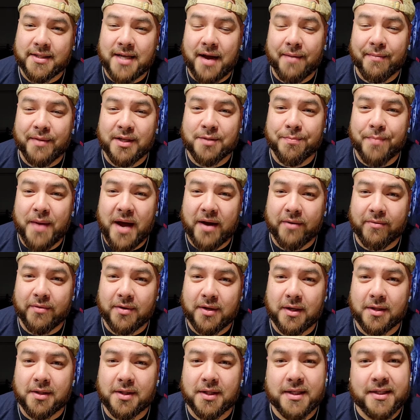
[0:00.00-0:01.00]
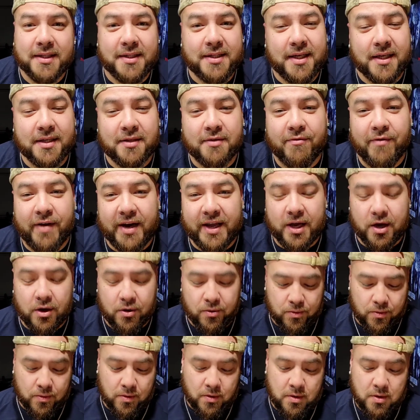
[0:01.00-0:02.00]
guys, is back with another LinScents
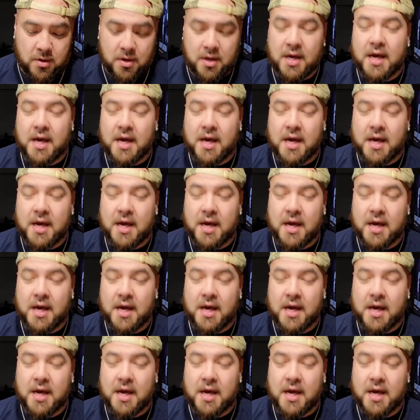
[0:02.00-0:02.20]
video.